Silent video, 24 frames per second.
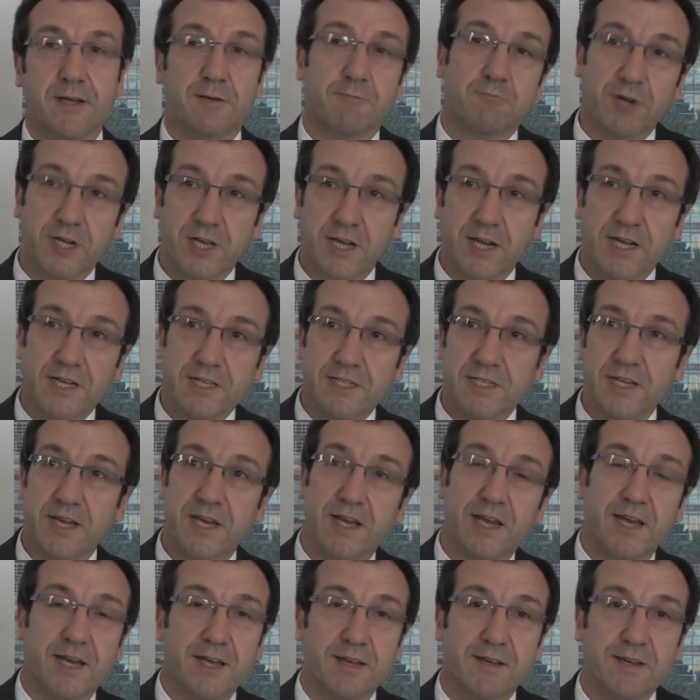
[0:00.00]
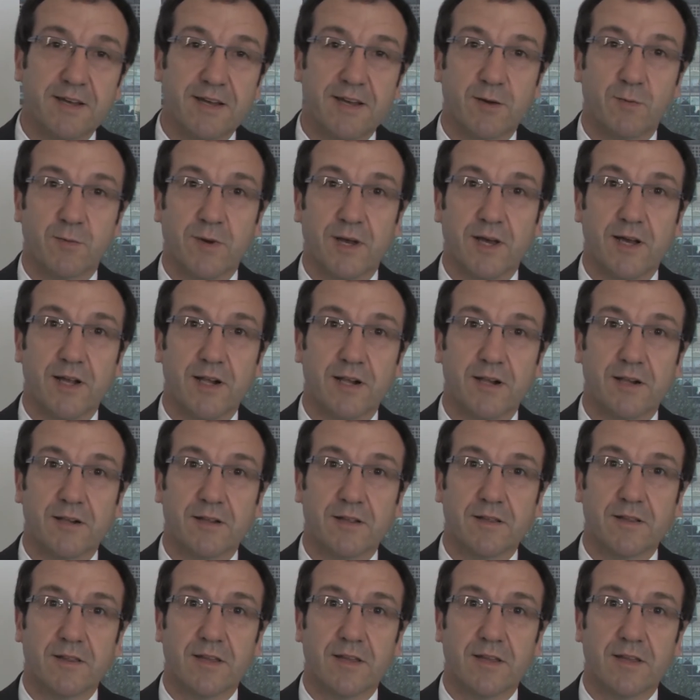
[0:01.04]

What can I say? Well,